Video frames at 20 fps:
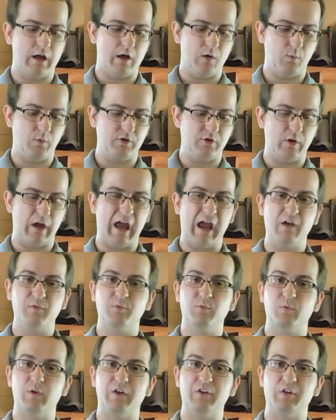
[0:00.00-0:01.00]
When you half
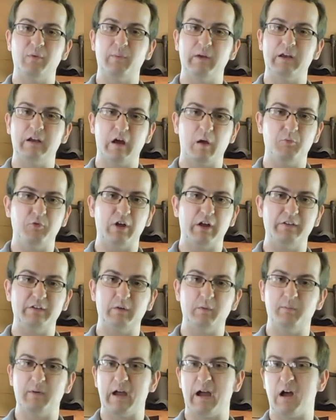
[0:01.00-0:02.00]
the recipe, it comes out to
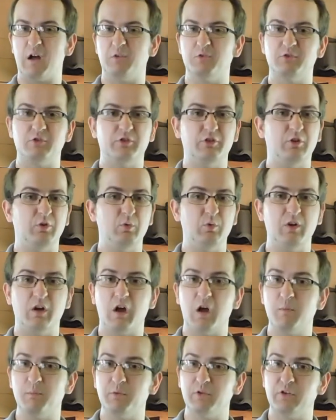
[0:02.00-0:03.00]
about 2
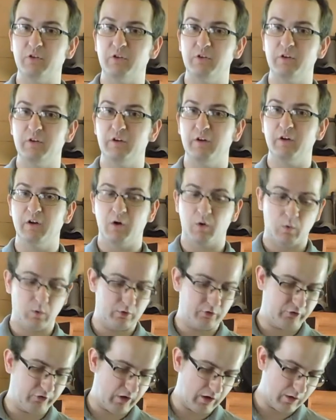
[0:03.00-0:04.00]
cups or
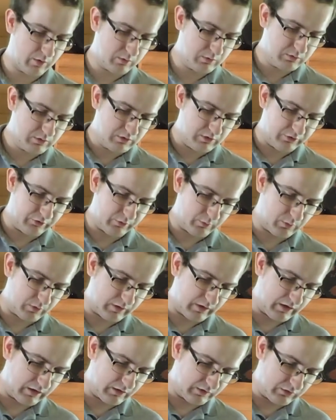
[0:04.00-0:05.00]
so. So we'll
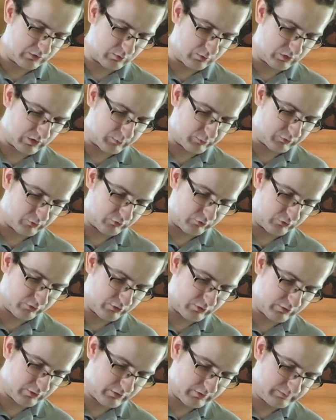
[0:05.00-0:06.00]
add 2 cups of
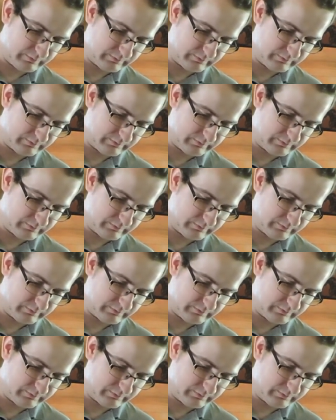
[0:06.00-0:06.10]
sugar.